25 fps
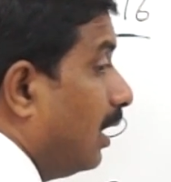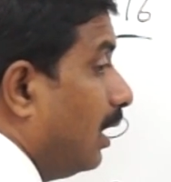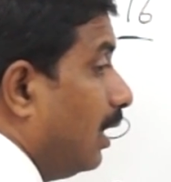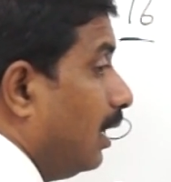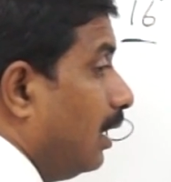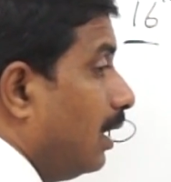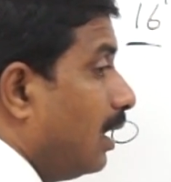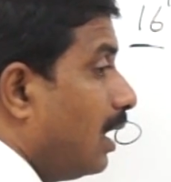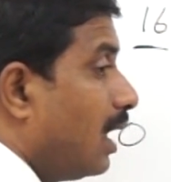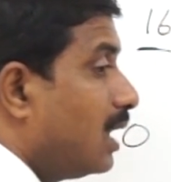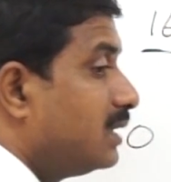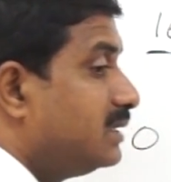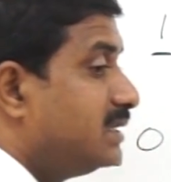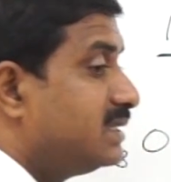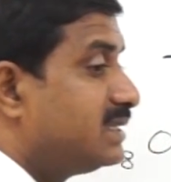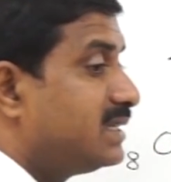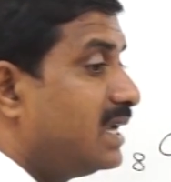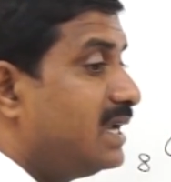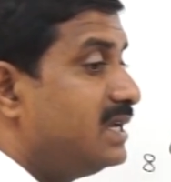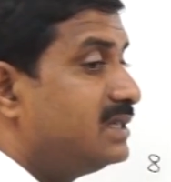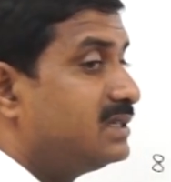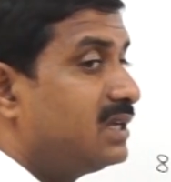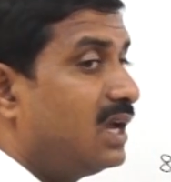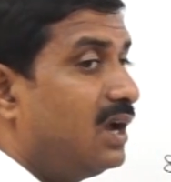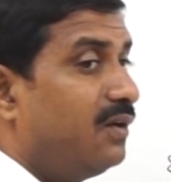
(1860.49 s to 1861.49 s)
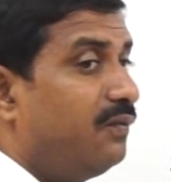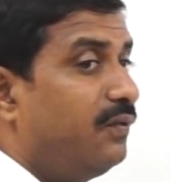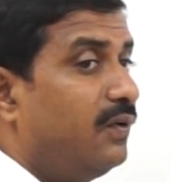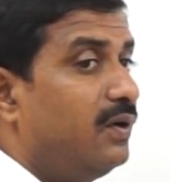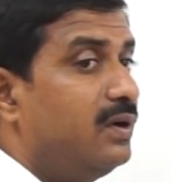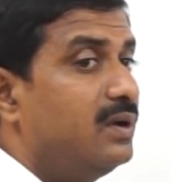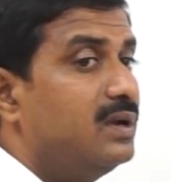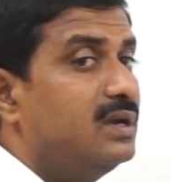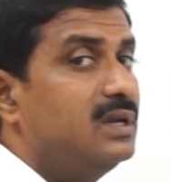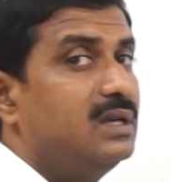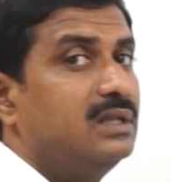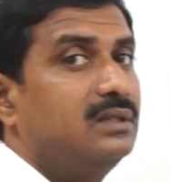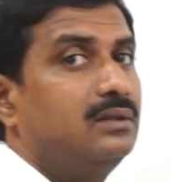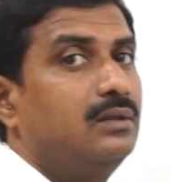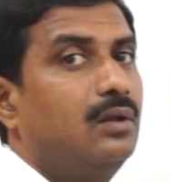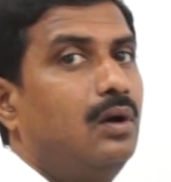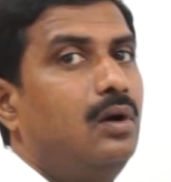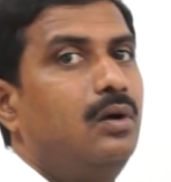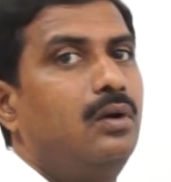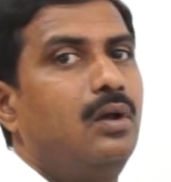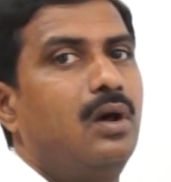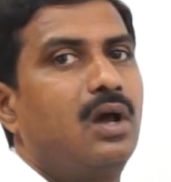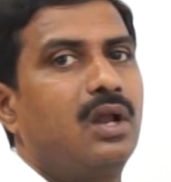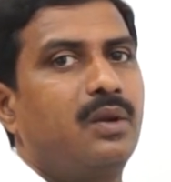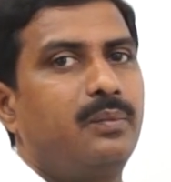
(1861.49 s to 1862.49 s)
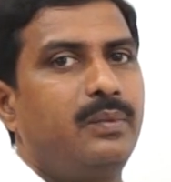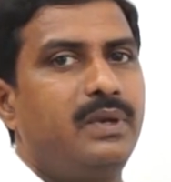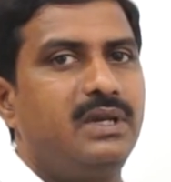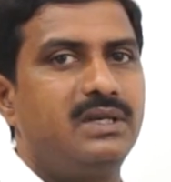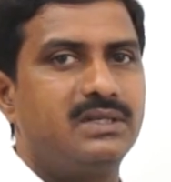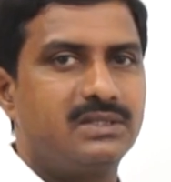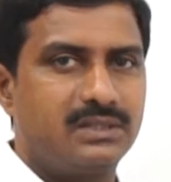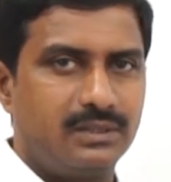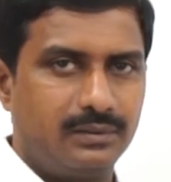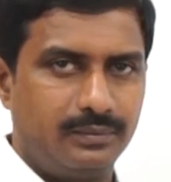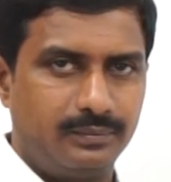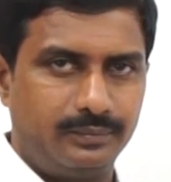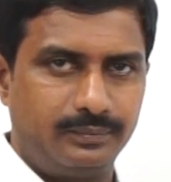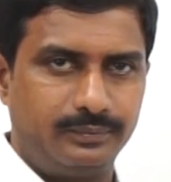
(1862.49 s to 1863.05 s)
large size of third orbit.